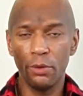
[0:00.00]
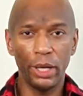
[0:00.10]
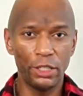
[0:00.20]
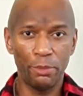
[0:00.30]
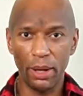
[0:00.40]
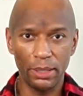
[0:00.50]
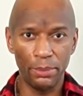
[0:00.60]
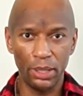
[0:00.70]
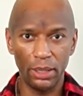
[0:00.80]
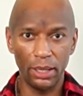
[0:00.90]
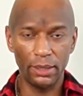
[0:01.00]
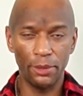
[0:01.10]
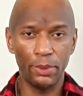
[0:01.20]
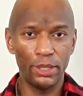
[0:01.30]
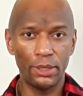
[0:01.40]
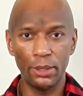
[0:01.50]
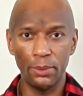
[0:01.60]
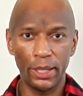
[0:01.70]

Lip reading: range of possibilities in which to